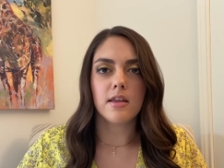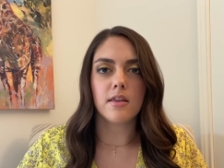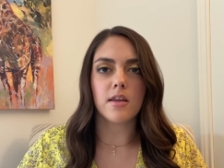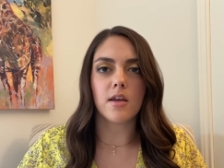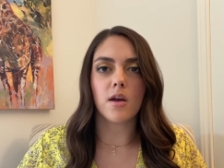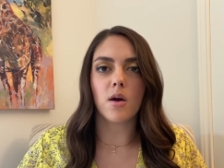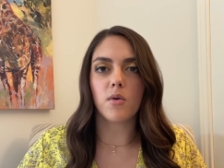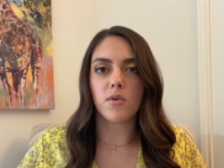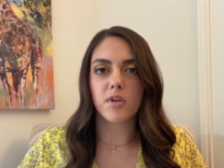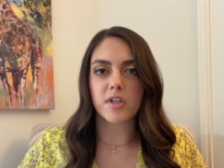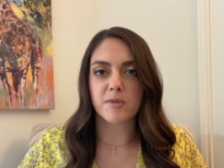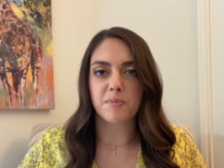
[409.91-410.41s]

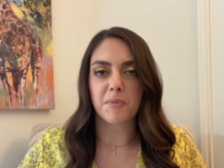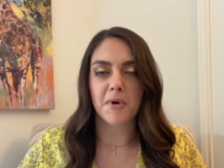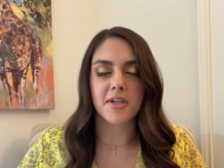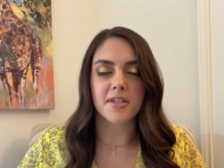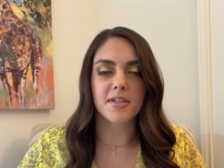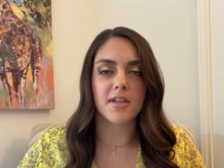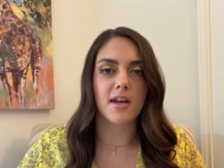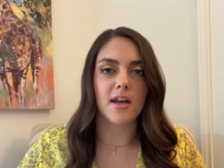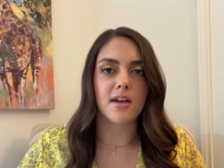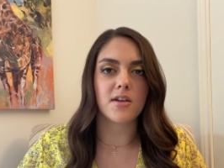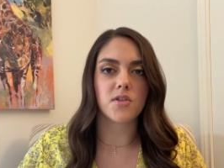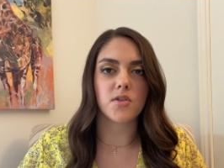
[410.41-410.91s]
the oldest
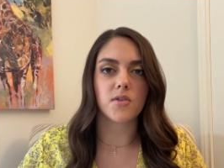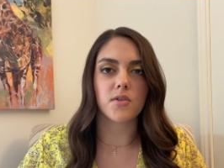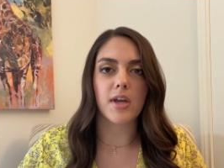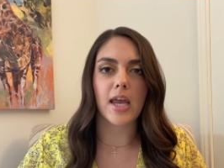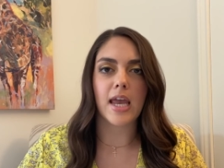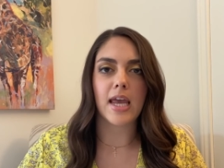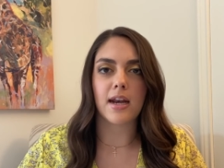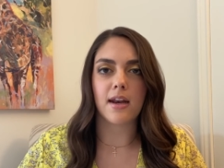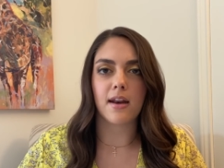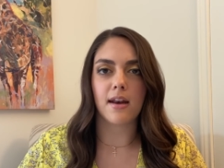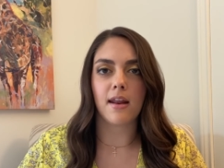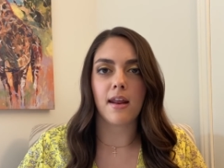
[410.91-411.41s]
presidential
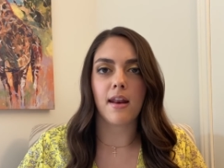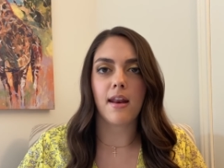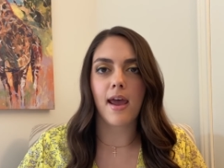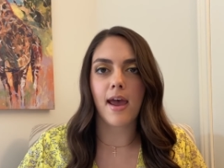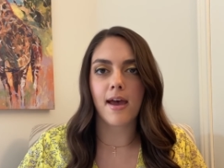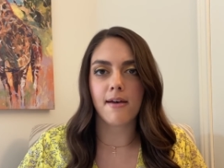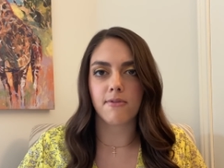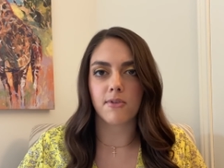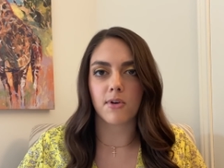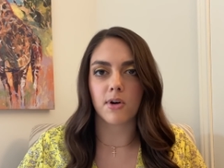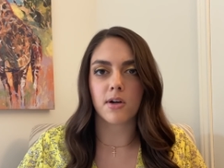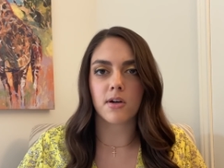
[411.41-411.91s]
candidate
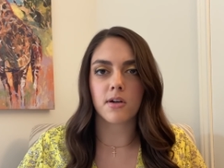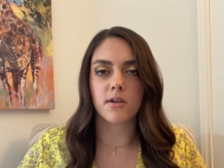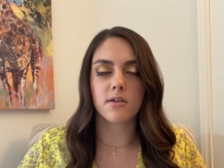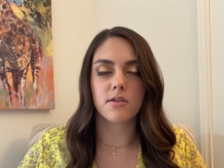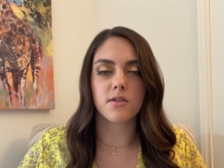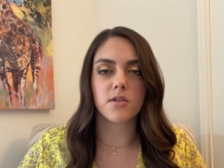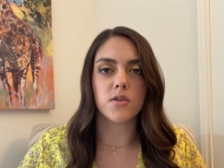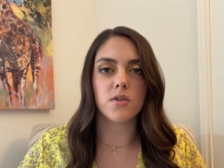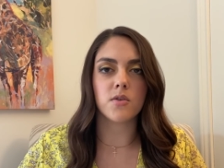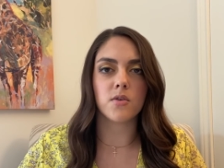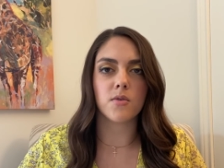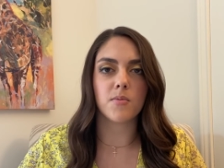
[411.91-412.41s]
ever
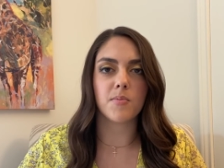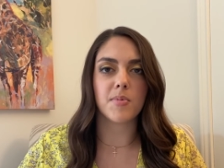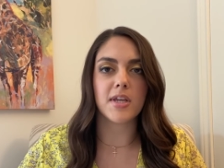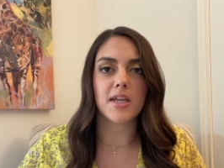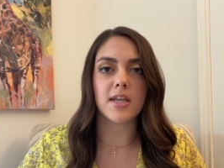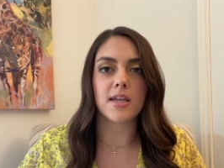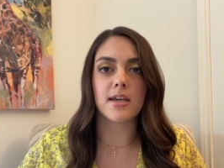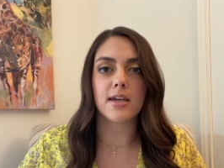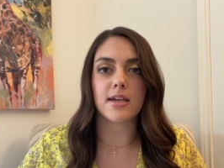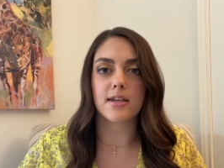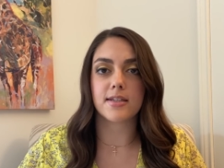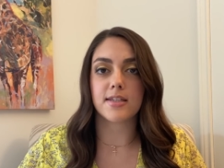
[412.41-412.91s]
to
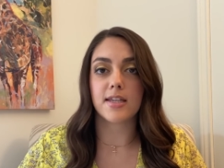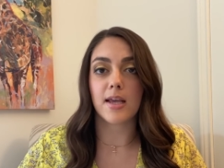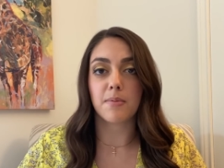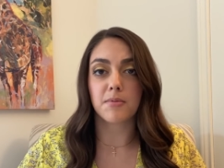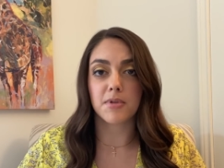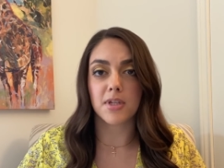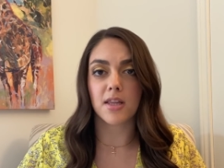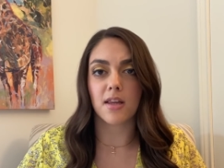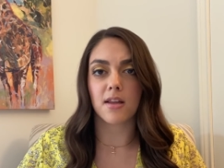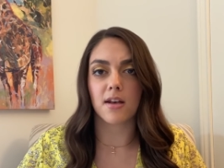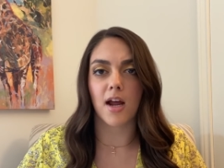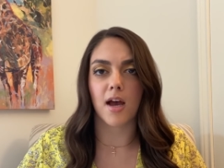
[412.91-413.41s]
be
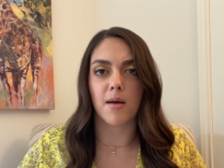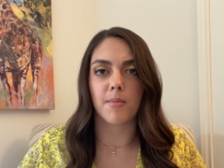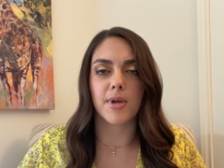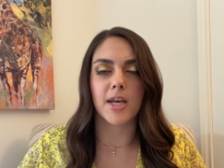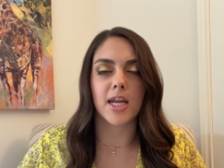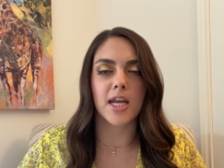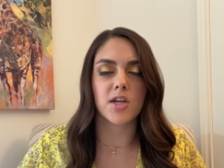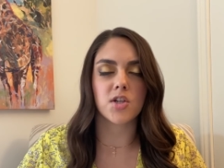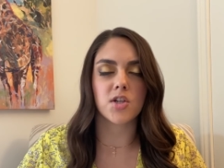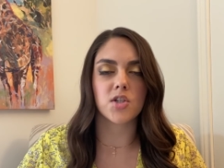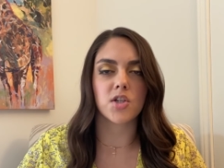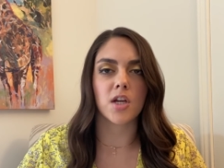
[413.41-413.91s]
accepting the
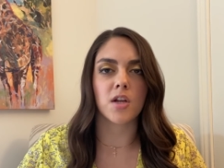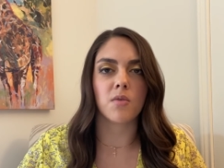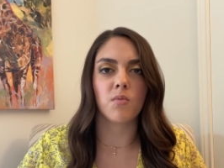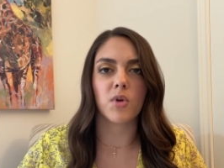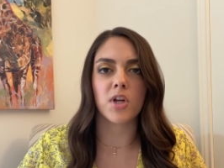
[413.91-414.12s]
nomination.